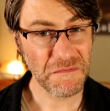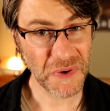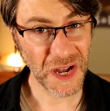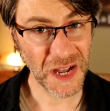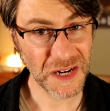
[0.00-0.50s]

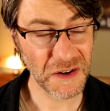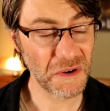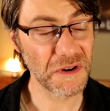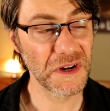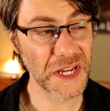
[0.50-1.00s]
but in
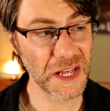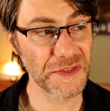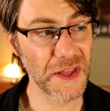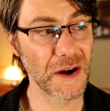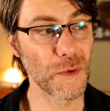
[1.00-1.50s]
order to
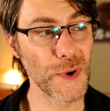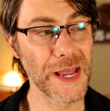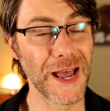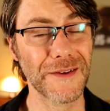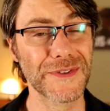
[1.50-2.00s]
get there, we
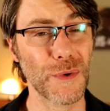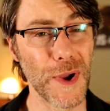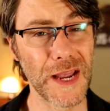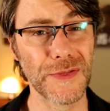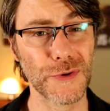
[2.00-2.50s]
have to
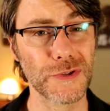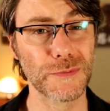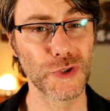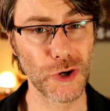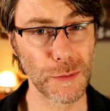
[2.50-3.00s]
wade through
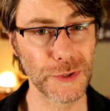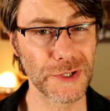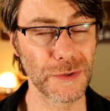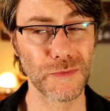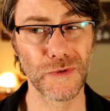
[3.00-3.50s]
some
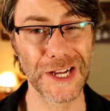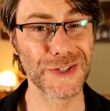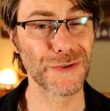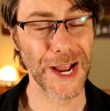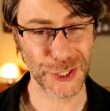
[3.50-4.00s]
troublesome
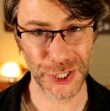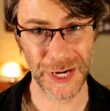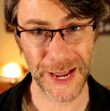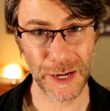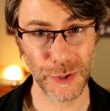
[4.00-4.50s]
resurrection
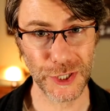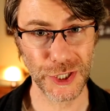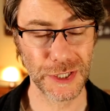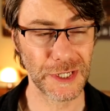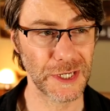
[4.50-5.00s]

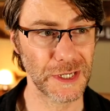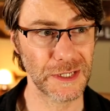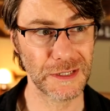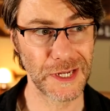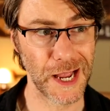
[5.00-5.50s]
language
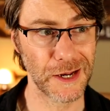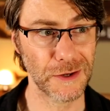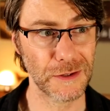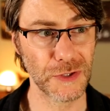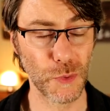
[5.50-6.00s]
in
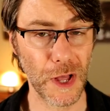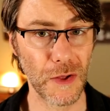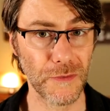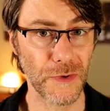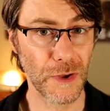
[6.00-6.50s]
Daniel
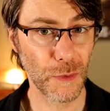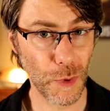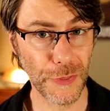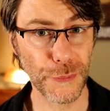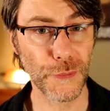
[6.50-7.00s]

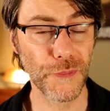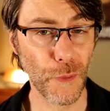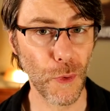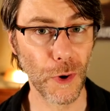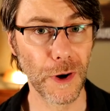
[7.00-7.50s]
12:1 through
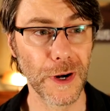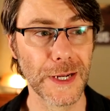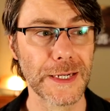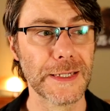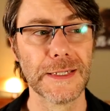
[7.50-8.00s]
4,
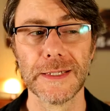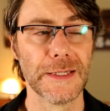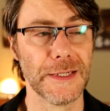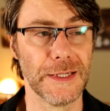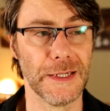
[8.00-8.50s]

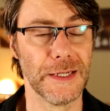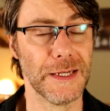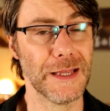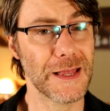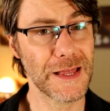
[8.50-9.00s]

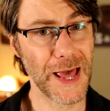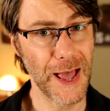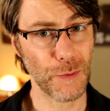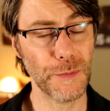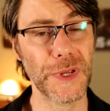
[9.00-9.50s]
and
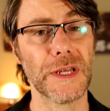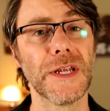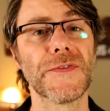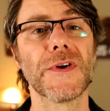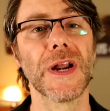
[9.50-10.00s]
that will be a
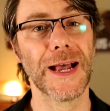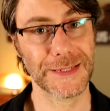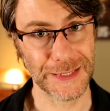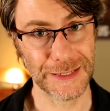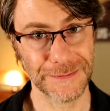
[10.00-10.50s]
different
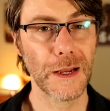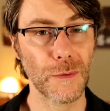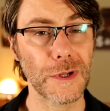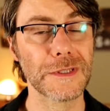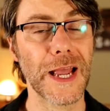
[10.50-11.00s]
lesson.
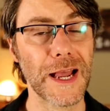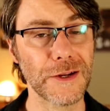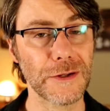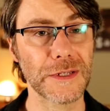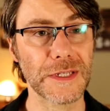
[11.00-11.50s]
Well,
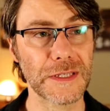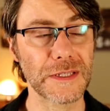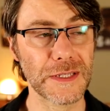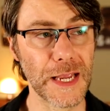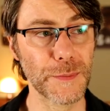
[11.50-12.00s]
Daniel is in the
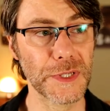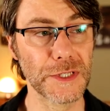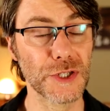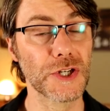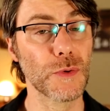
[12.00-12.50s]
same
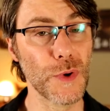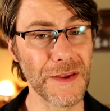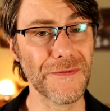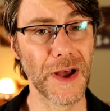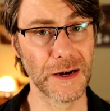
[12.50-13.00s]
position
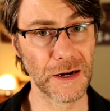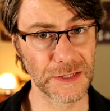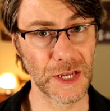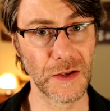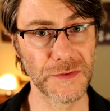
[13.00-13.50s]
we find
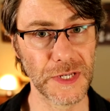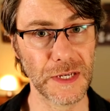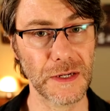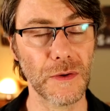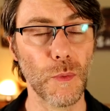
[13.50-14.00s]
ourselves
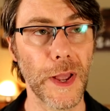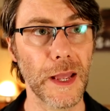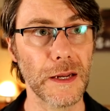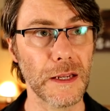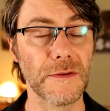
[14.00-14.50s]
in
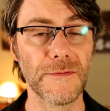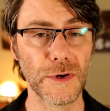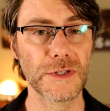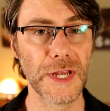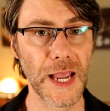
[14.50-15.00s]
when in
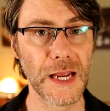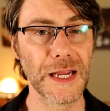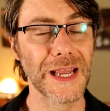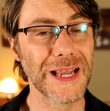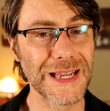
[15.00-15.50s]
verse
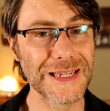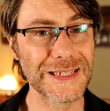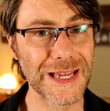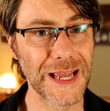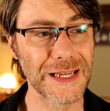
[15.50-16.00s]
8, he
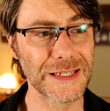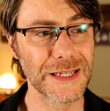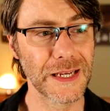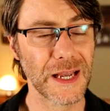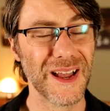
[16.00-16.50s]

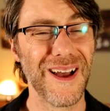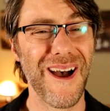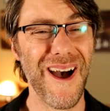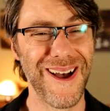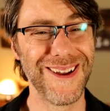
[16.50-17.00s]
says,
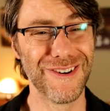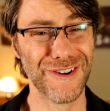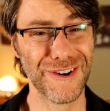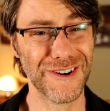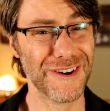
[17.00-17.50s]
"I
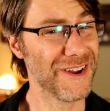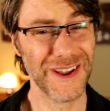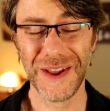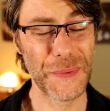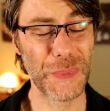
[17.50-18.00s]
heard,
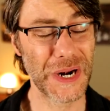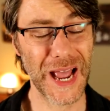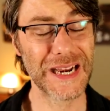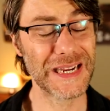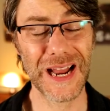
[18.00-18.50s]
but
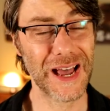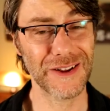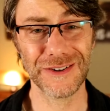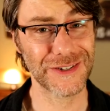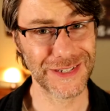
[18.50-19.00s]
I did not
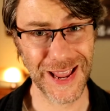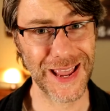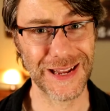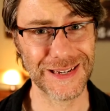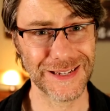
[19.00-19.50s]

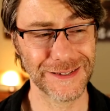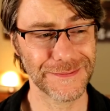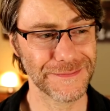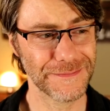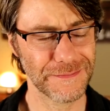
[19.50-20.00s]
understand."
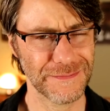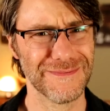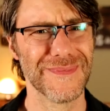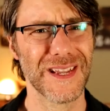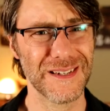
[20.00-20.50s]

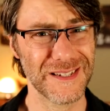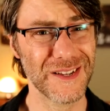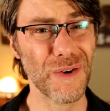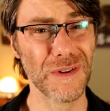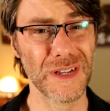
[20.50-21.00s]

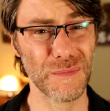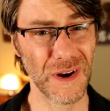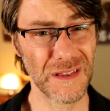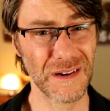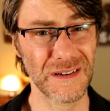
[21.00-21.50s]
Totally,
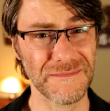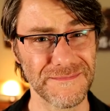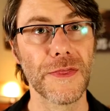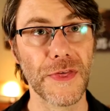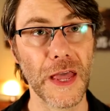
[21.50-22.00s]
brother.
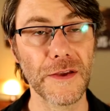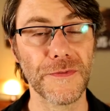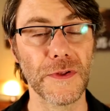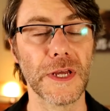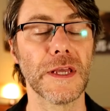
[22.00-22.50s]

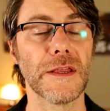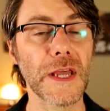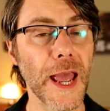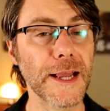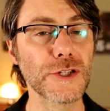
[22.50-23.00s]
Thankfully,
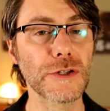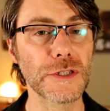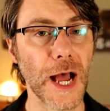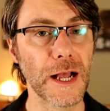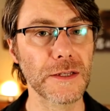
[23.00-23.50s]
the angel
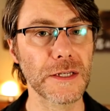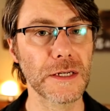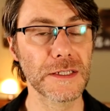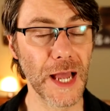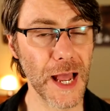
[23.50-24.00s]
dials
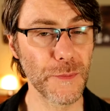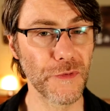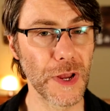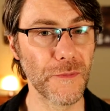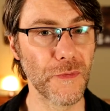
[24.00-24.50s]
in a time
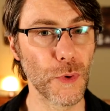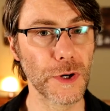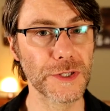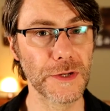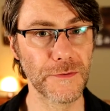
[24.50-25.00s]
frame for
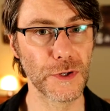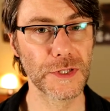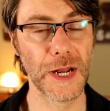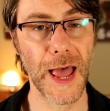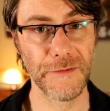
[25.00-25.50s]
us in
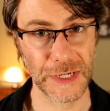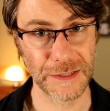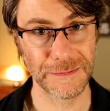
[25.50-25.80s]
verse 11.